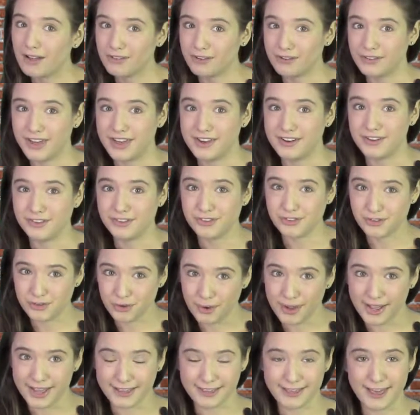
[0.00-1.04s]
than
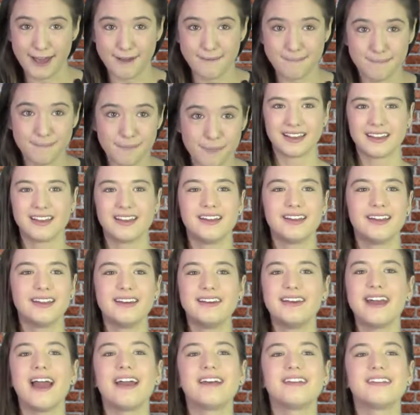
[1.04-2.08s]
destroying them.
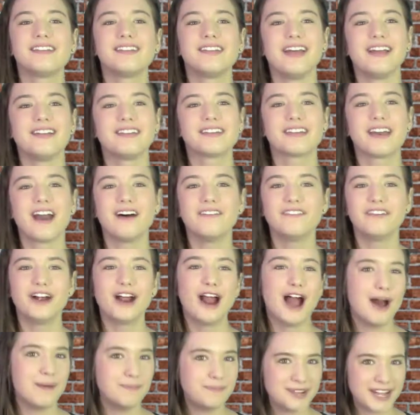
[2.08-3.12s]
Next, let's cover
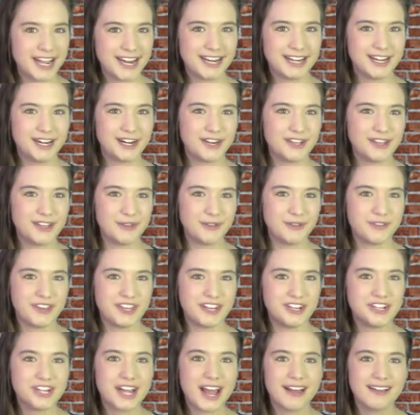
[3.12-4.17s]
updating your QC
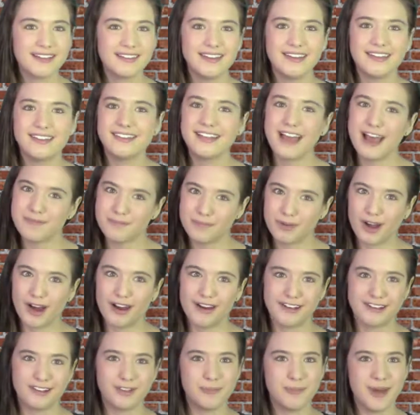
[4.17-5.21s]
checklist and
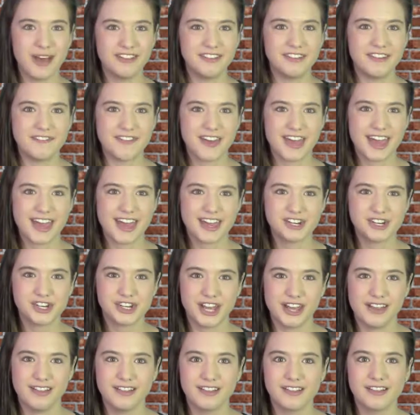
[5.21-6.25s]
product
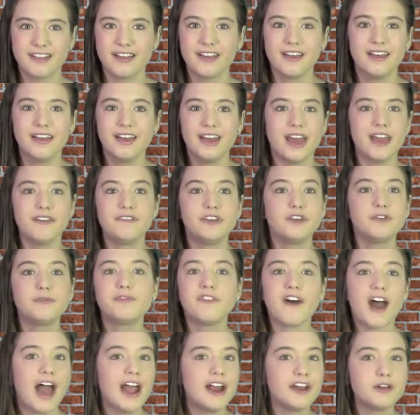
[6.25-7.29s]
specifications. If you
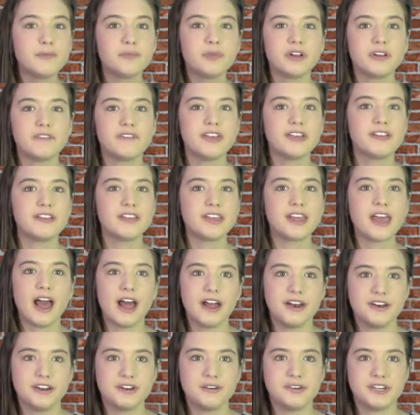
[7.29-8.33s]
find a previously
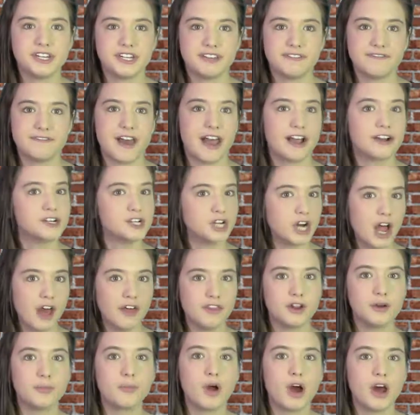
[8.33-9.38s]
unknown defect or
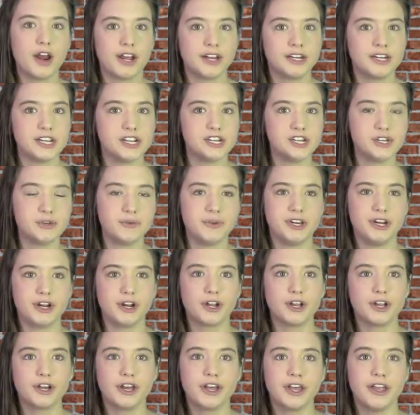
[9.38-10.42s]
other product issue in your
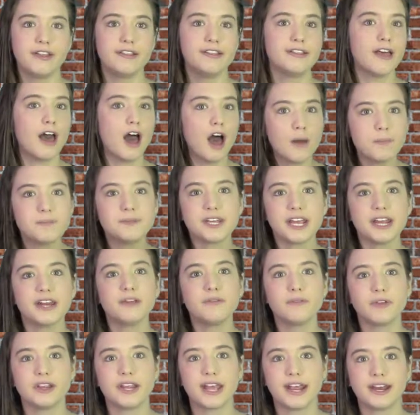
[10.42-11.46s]
goods, updating
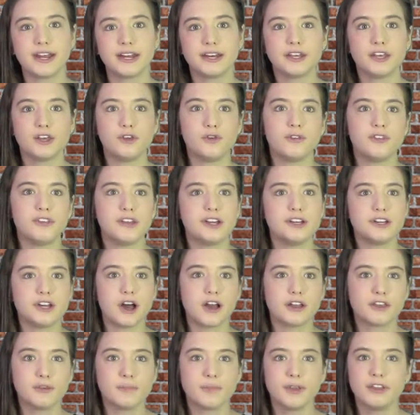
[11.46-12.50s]
related QC
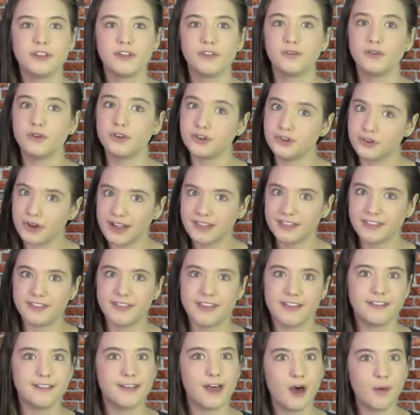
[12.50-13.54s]
documents to address
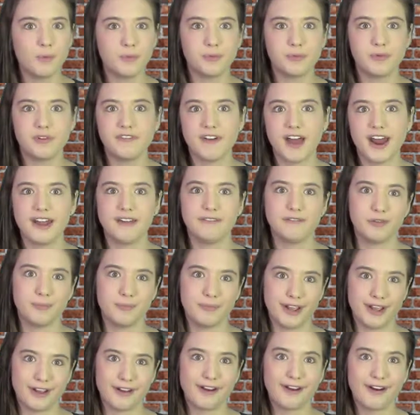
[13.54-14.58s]
this helps prevent it from
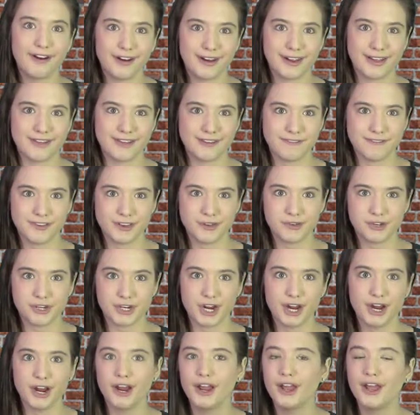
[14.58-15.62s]
reoccurring in the
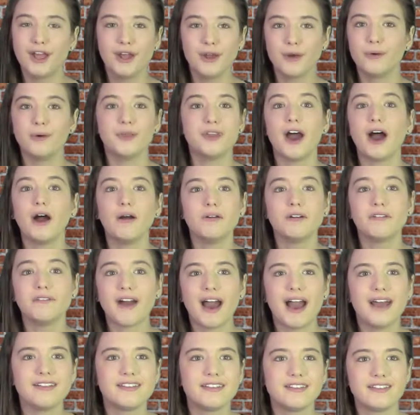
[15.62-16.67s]
future. Without
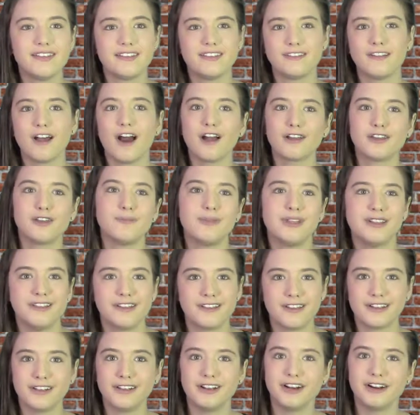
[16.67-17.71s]
revising these documents
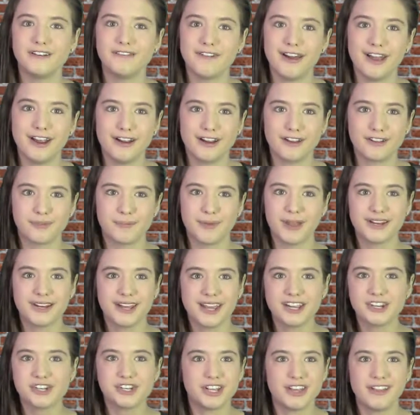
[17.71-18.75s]
to clarify your
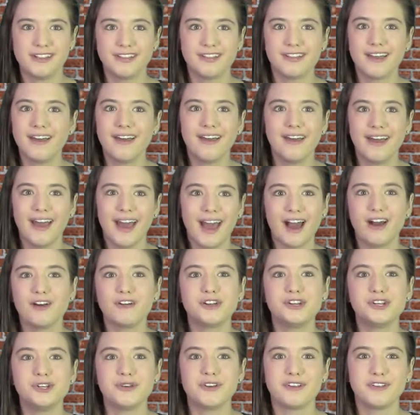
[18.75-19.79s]
expectations, how
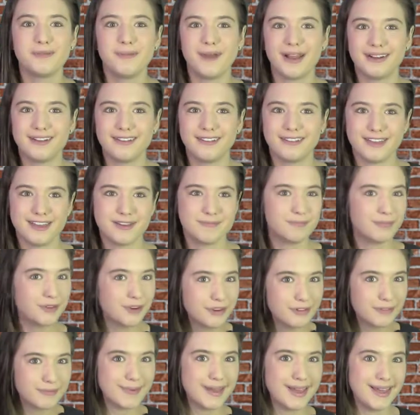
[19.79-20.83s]
could you expect to see
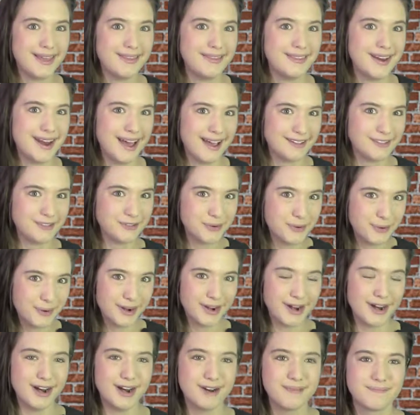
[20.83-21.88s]
improvement in the next
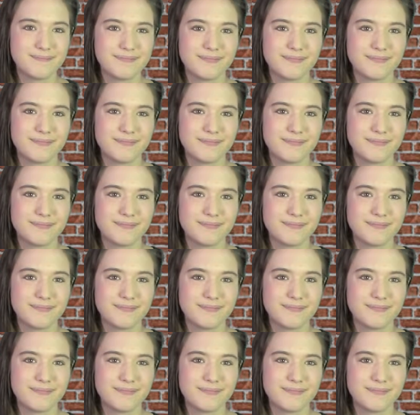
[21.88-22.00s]
order?